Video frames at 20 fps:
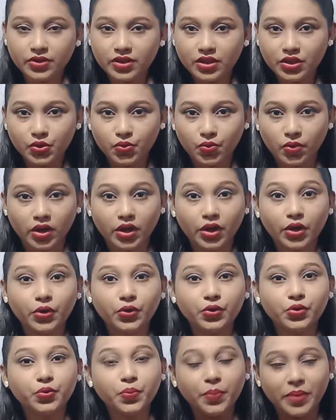this word
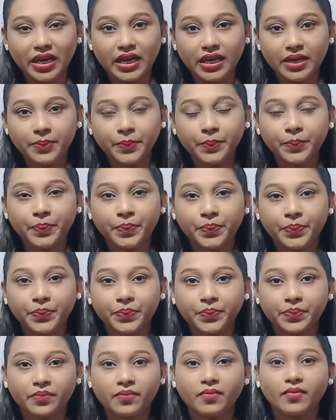to mean
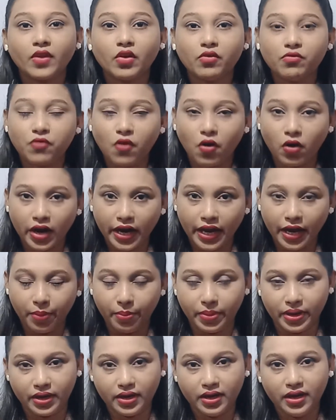
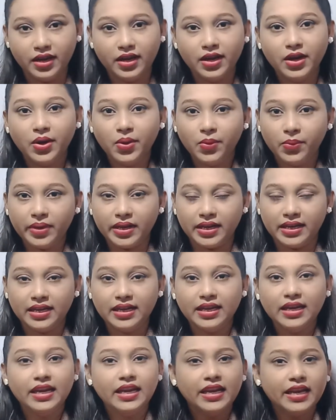forever. Well,
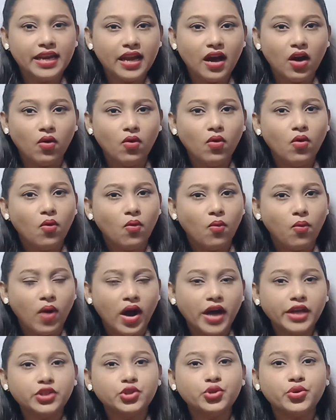now
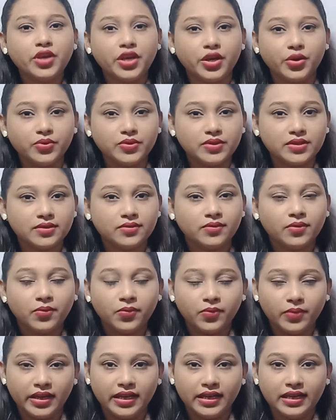why to use?
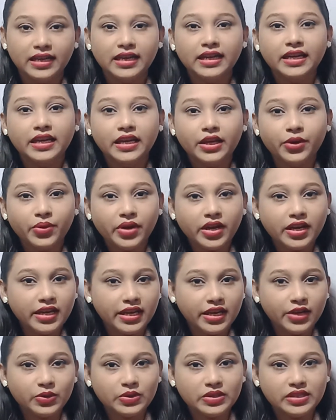Well, you can
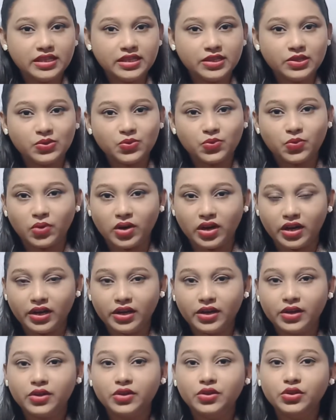use this
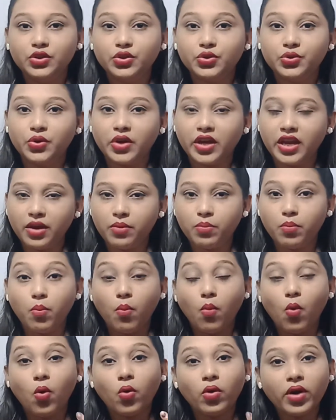word to give
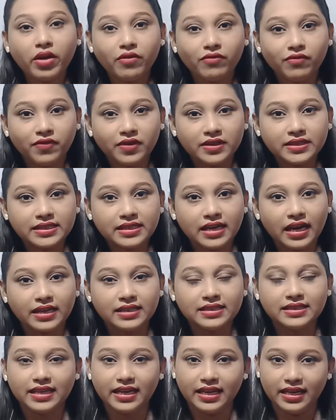more
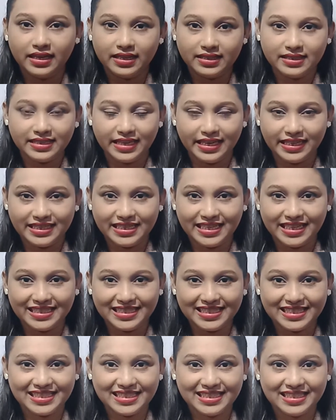emphasis in a sentence.